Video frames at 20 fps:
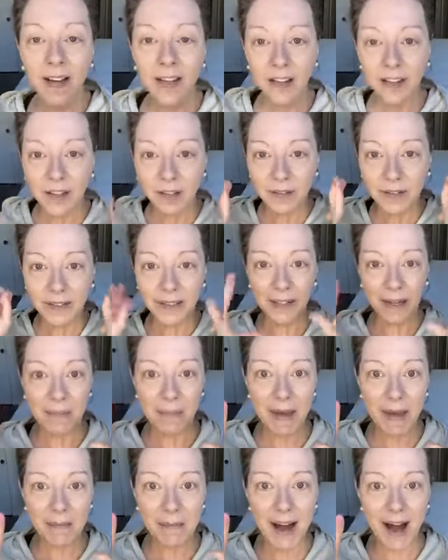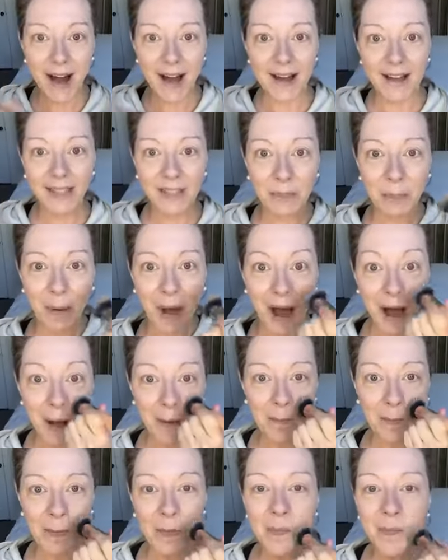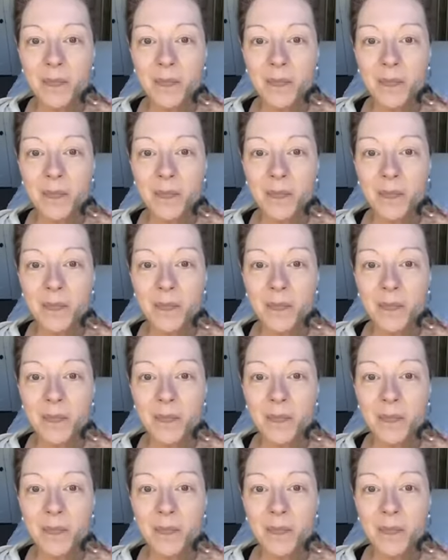to really make my eyes pop.